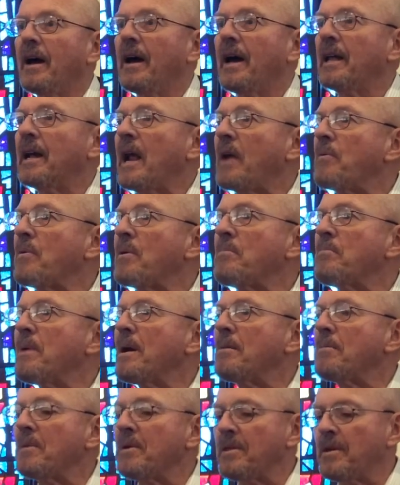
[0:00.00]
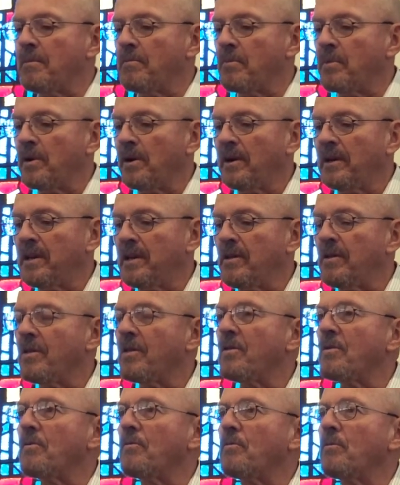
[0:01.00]
And I remember them really,
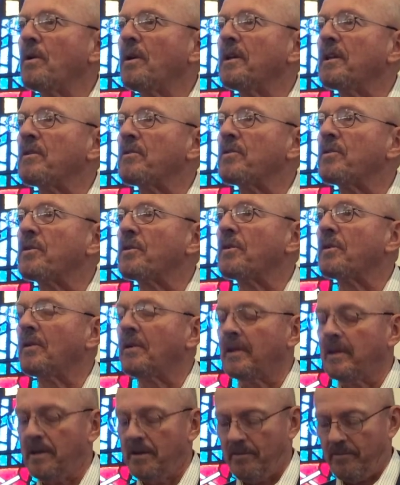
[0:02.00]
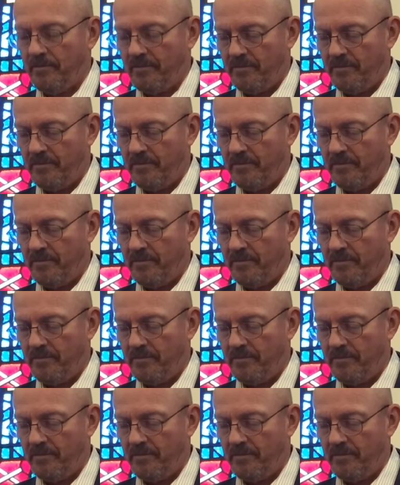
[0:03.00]
really thoroughly.